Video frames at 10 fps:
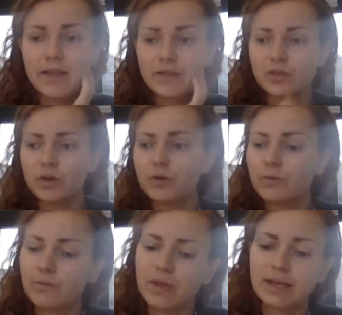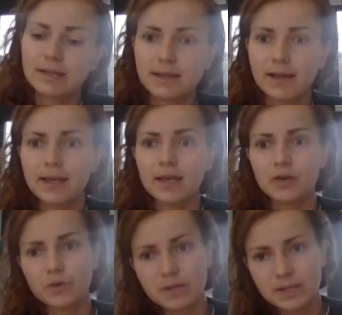and so things like
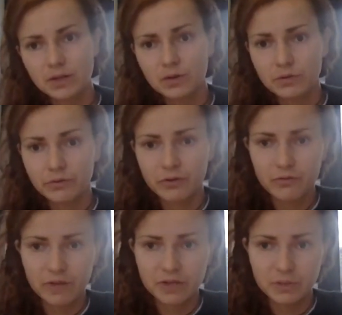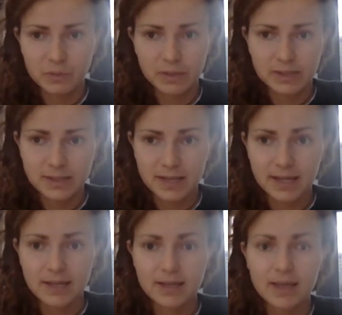increasing your fruit and vegetable
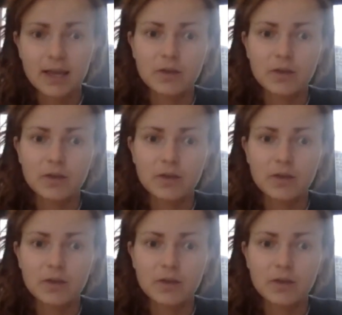intake